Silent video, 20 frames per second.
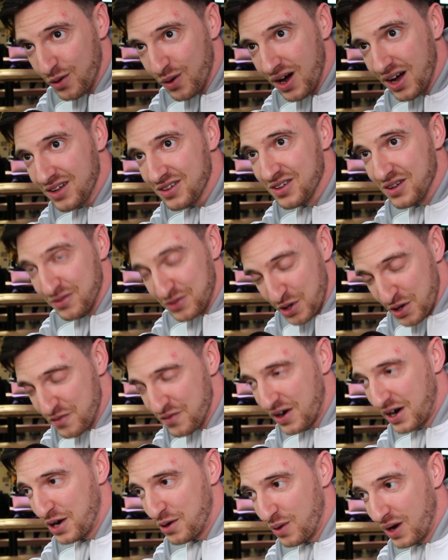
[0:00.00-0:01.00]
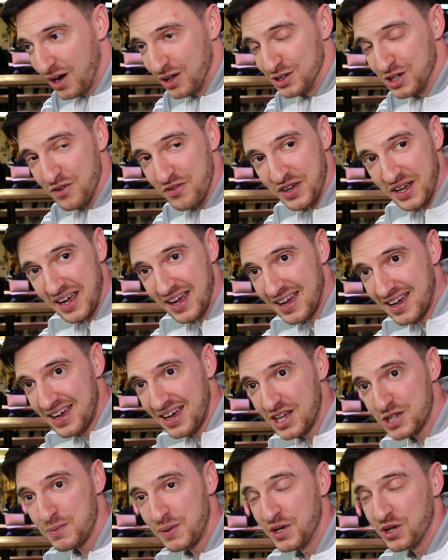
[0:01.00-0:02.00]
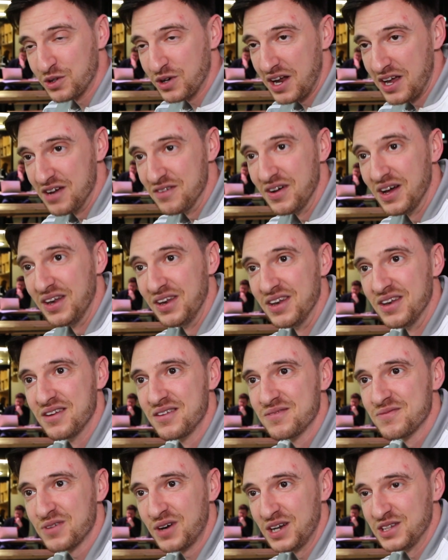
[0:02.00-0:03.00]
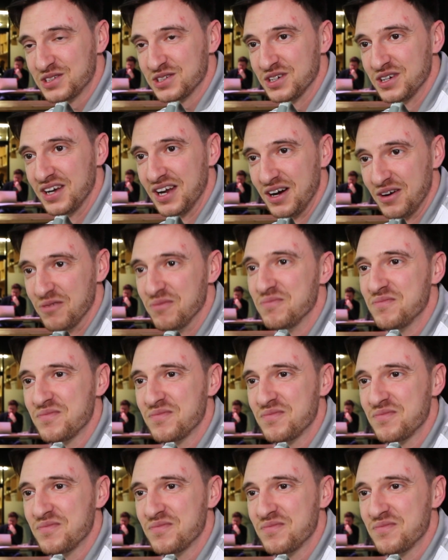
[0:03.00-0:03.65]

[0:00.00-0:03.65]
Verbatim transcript: well, doing very well, loving it here. It's been a great event, great turnout.